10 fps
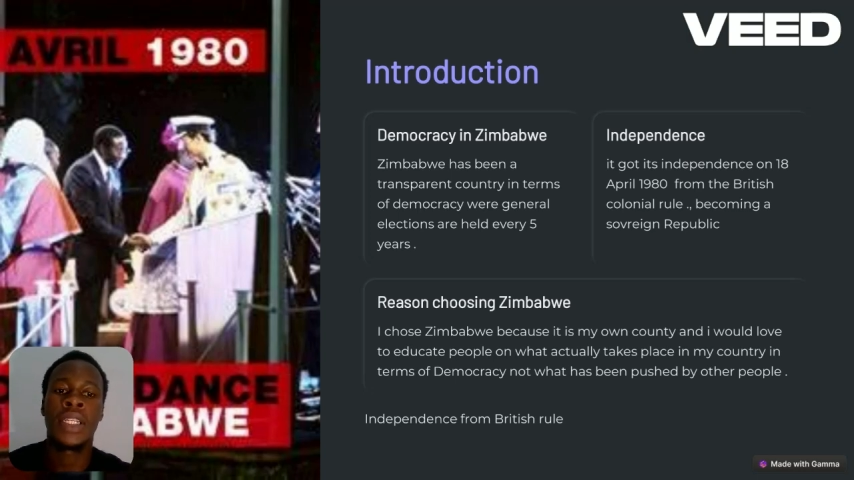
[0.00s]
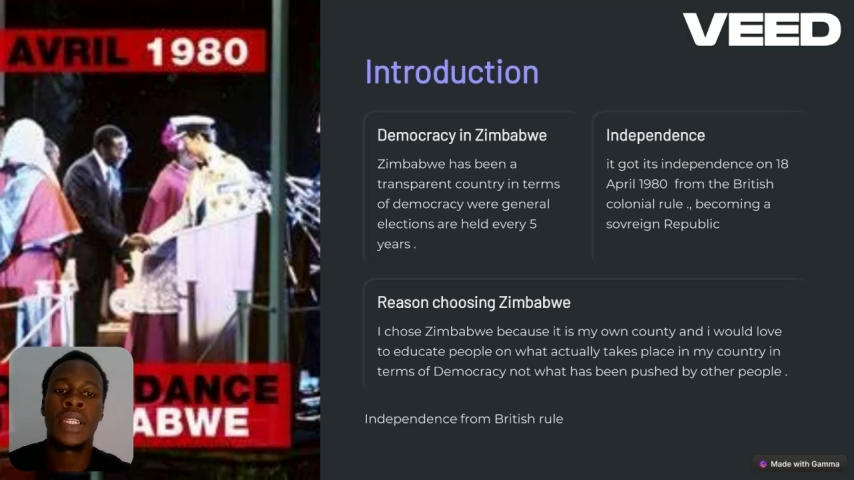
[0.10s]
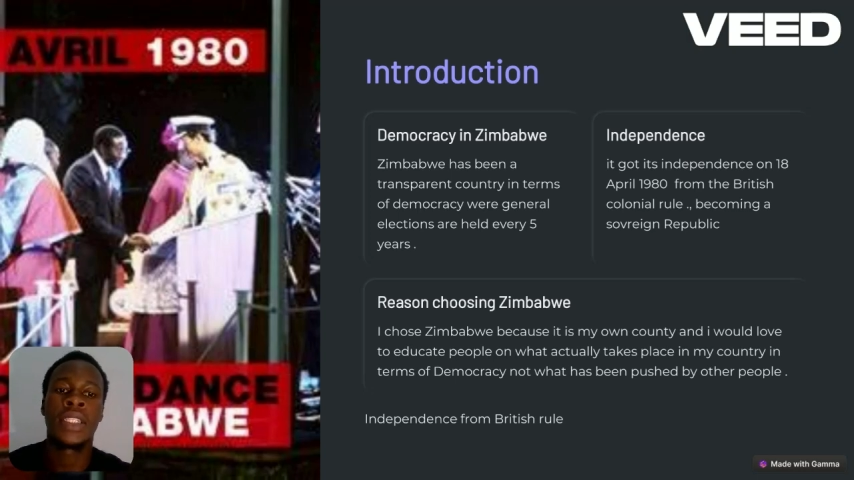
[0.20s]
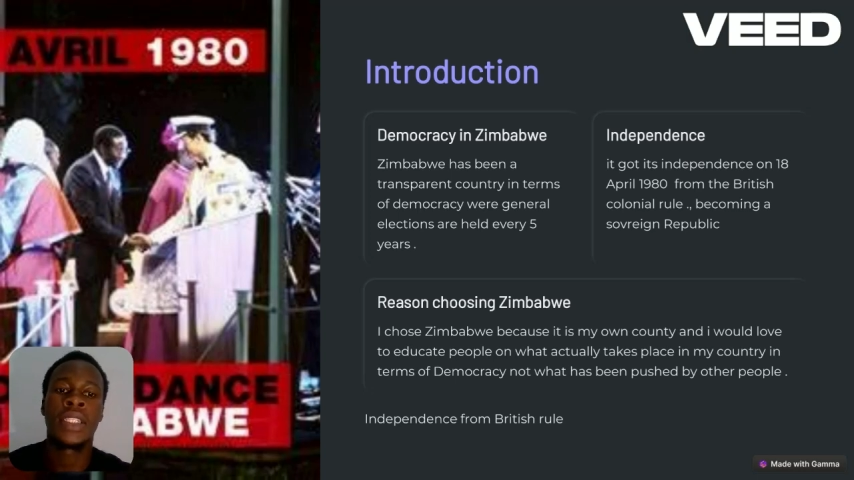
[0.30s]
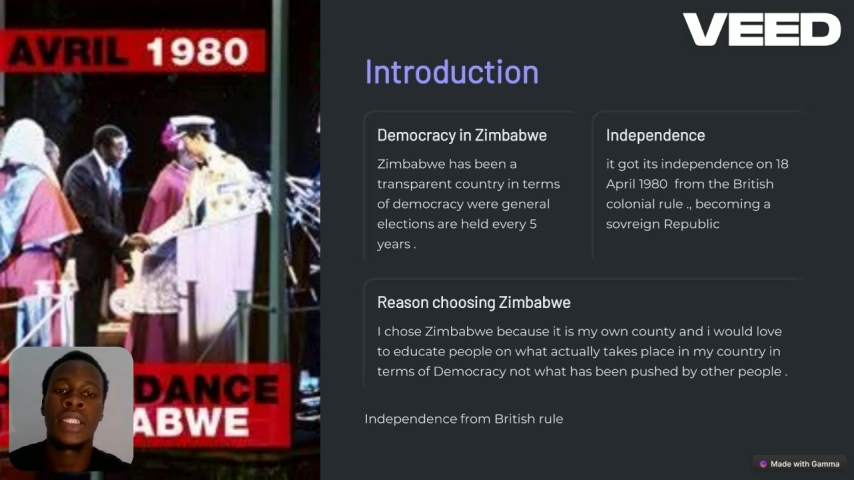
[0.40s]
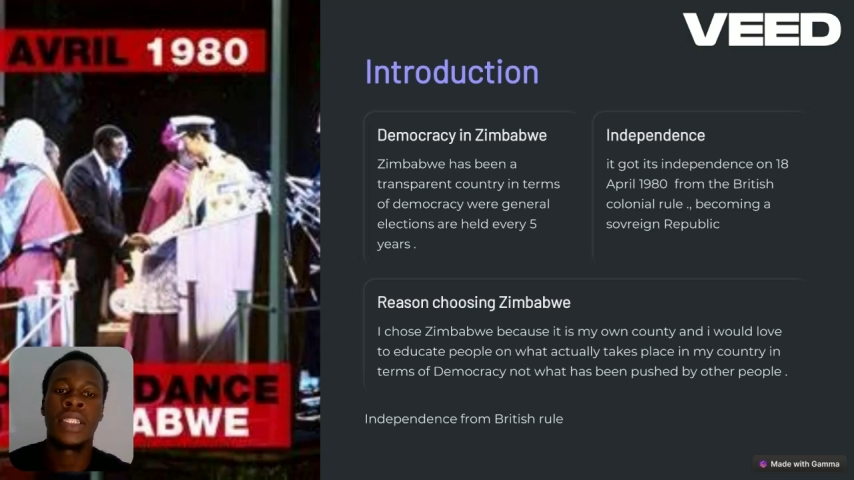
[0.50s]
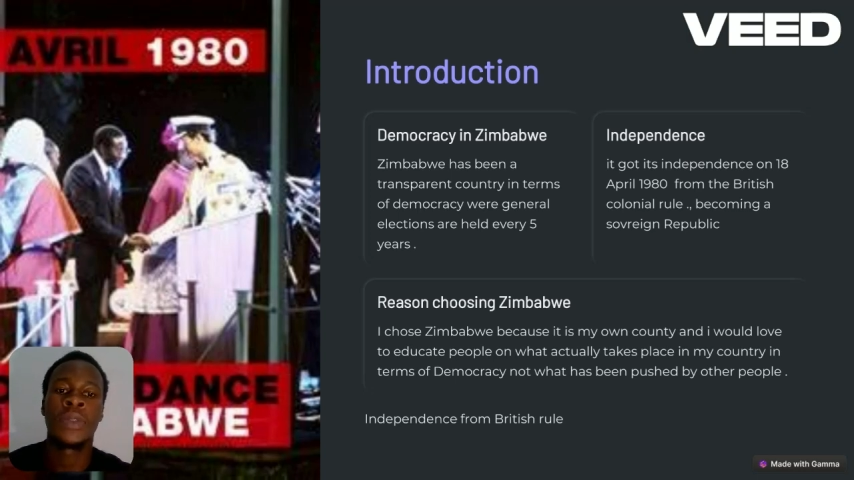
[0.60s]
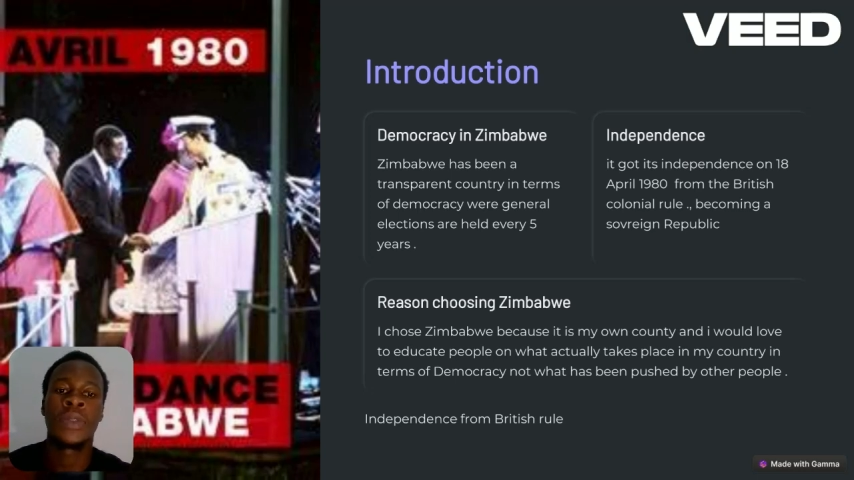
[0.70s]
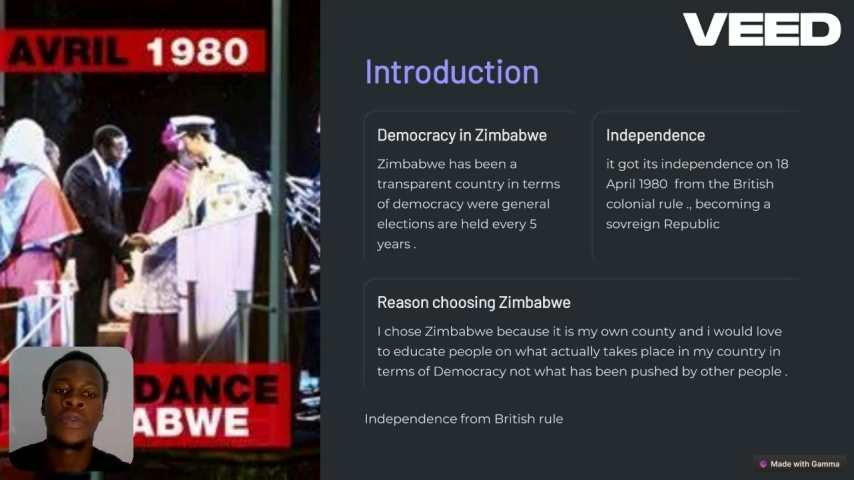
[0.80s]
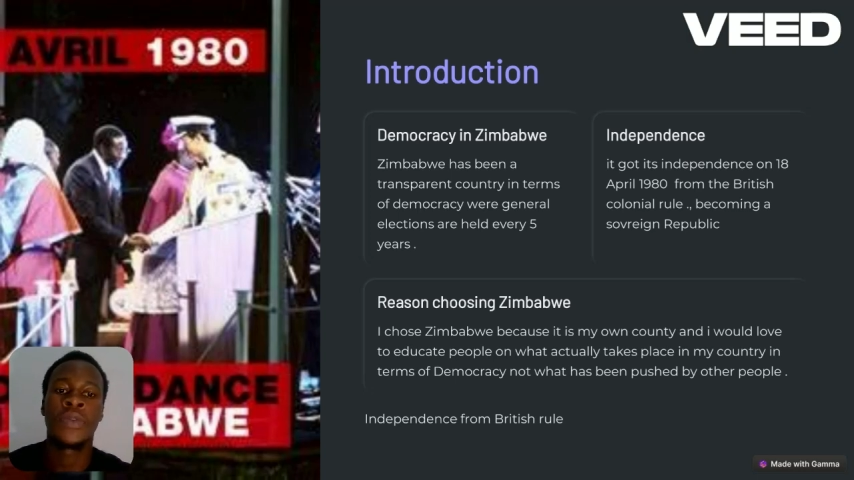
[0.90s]
country in
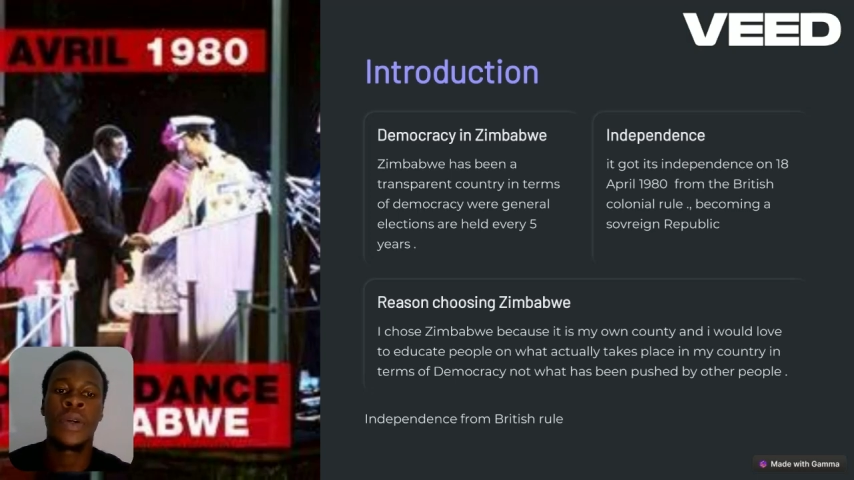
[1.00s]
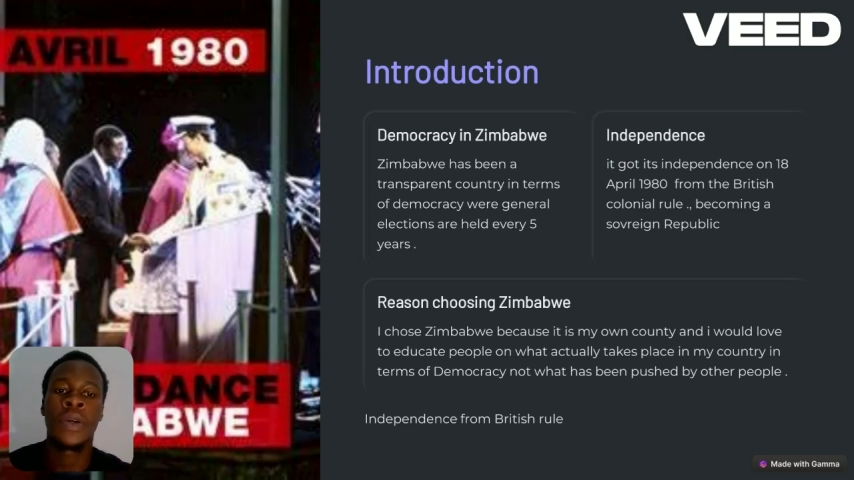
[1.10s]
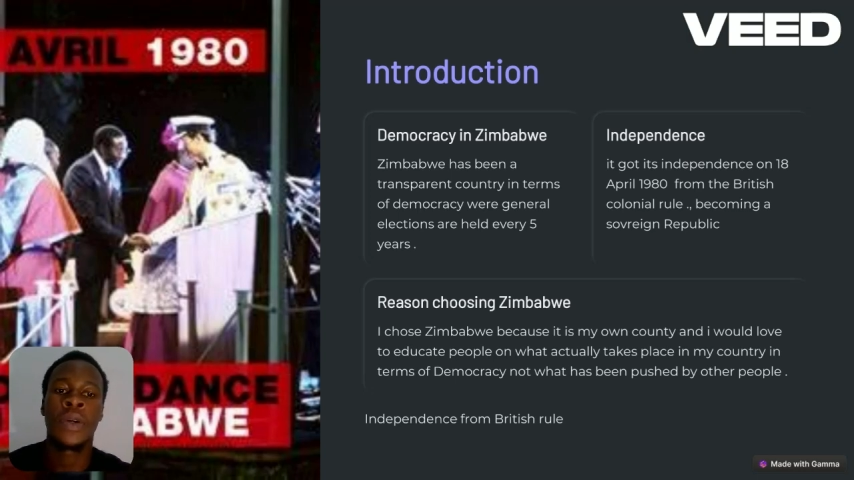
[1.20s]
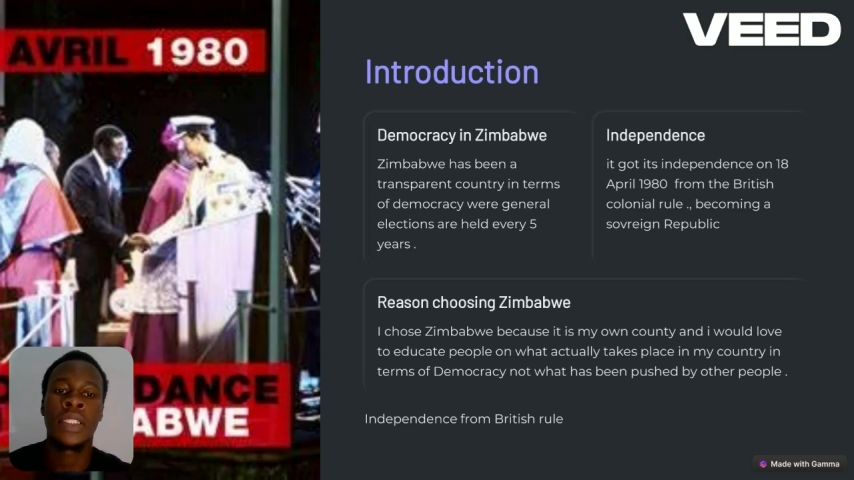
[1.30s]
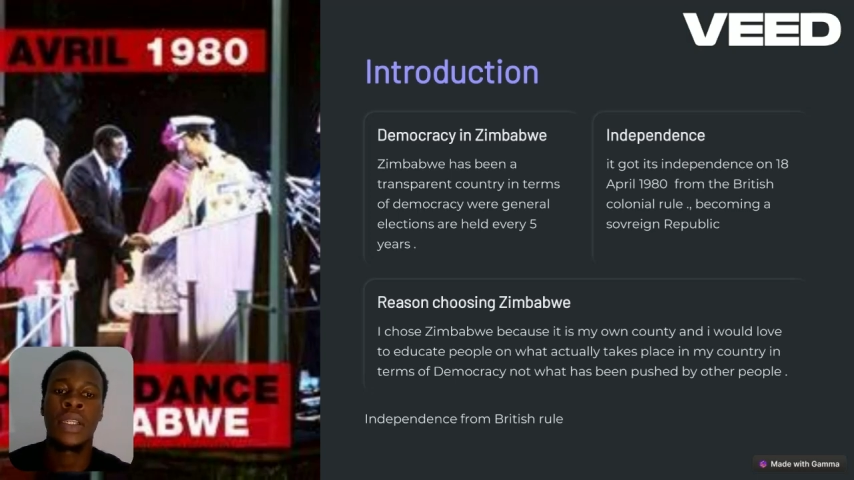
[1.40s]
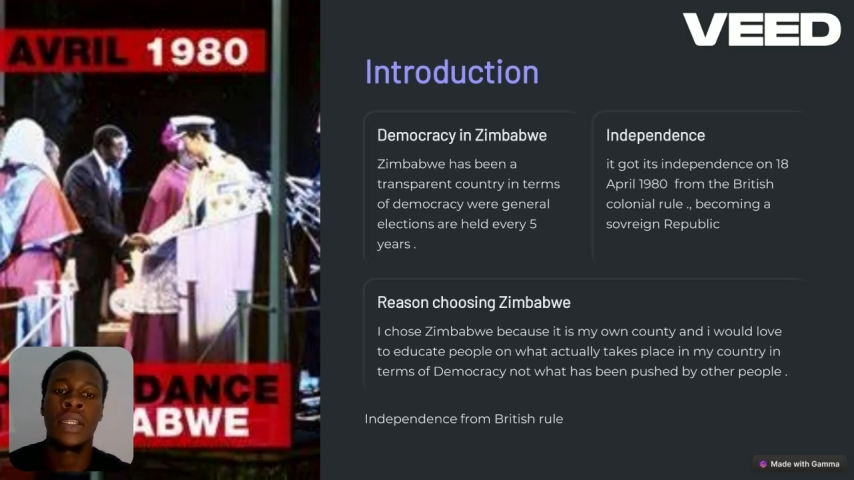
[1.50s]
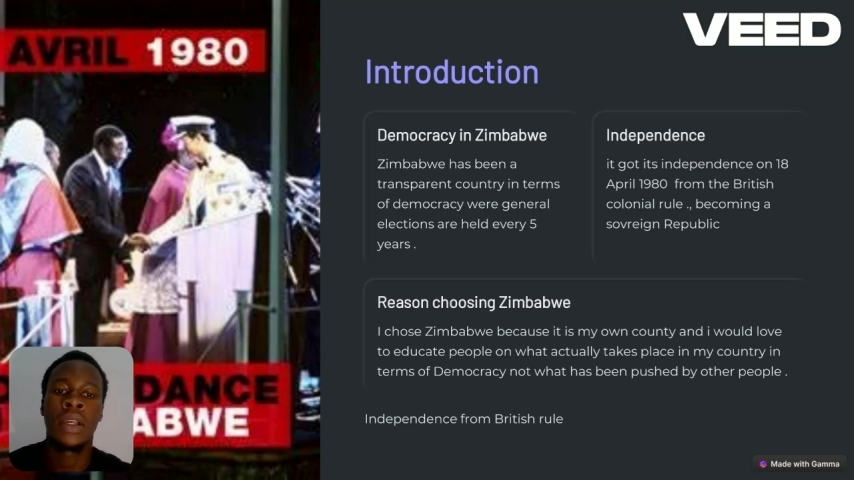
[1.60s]
terms of democracy,